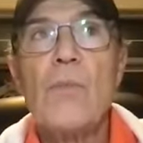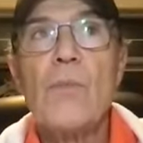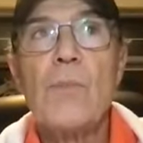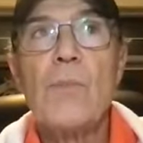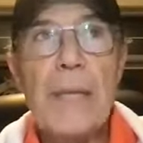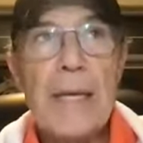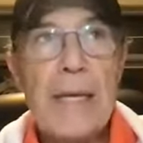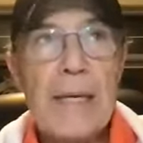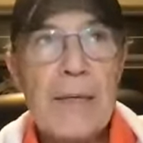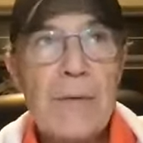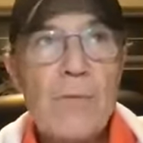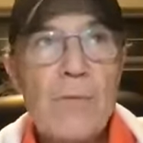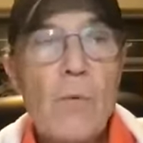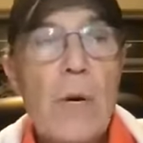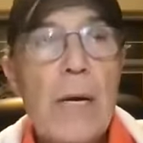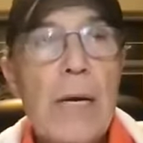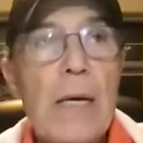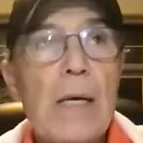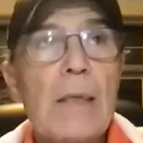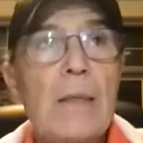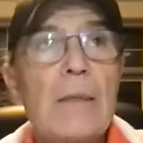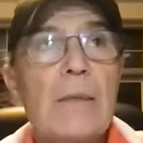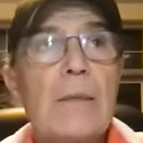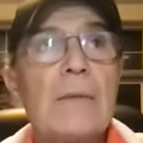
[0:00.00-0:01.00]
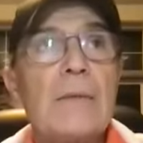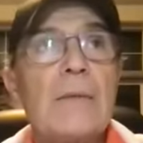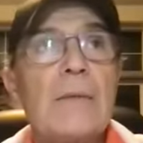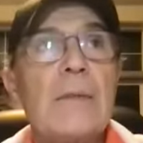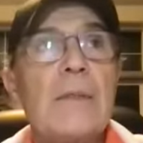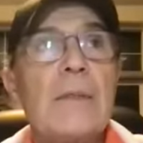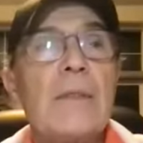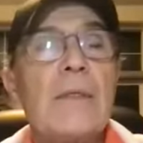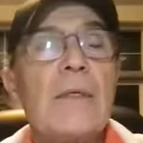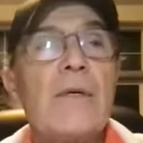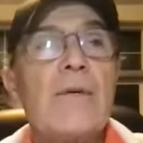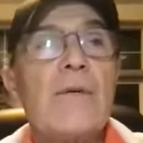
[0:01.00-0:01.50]
played well,
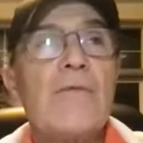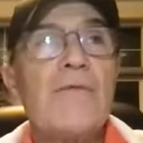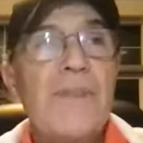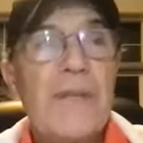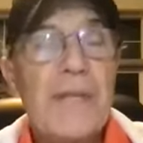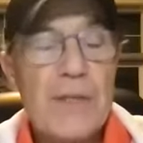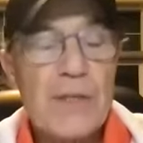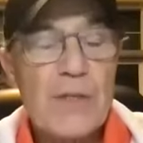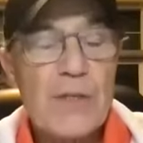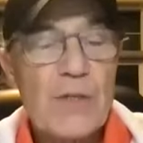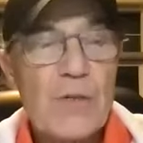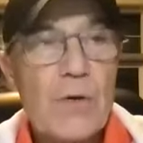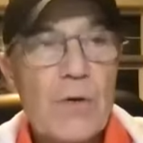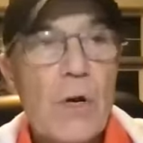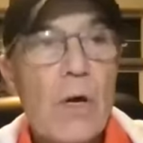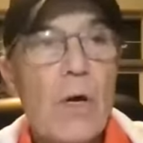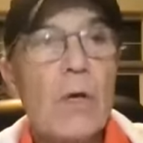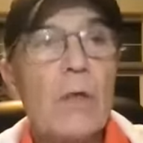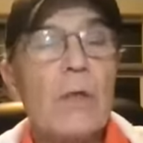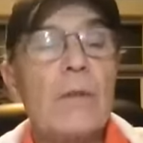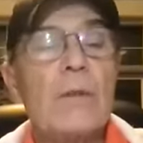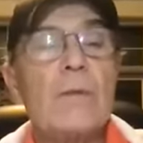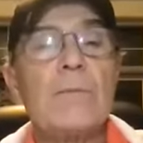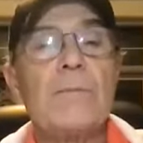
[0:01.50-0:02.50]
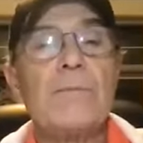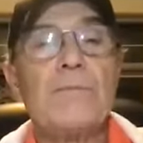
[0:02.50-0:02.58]
finished strong.